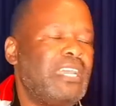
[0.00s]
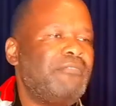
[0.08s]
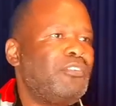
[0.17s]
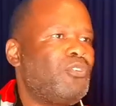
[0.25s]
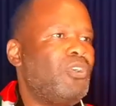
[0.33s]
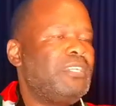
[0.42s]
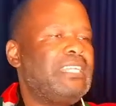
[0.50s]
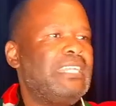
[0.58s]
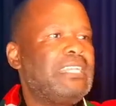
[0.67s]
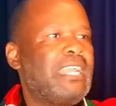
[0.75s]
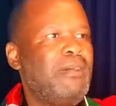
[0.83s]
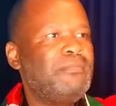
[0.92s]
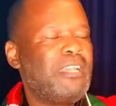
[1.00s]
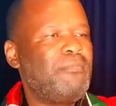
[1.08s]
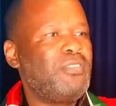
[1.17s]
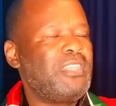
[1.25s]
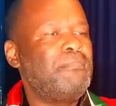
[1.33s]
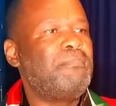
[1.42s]
David Coulthard comes
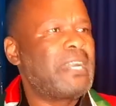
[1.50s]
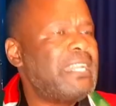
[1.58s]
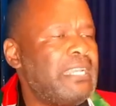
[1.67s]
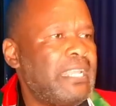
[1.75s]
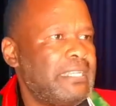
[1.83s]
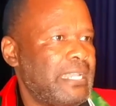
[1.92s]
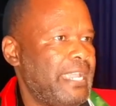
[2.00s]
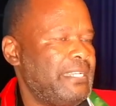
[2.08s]
up with a brilliant